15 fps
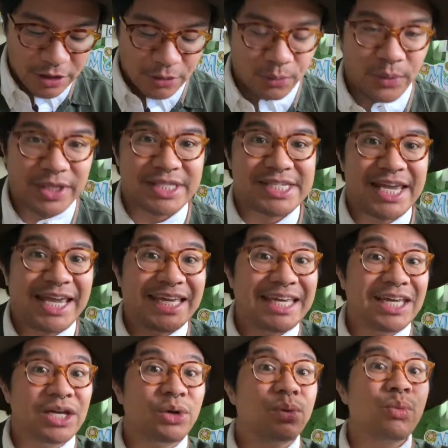with
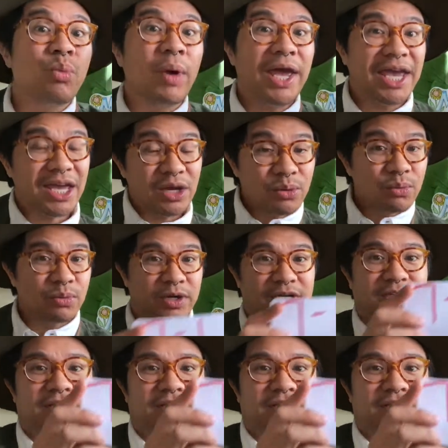taking away 1.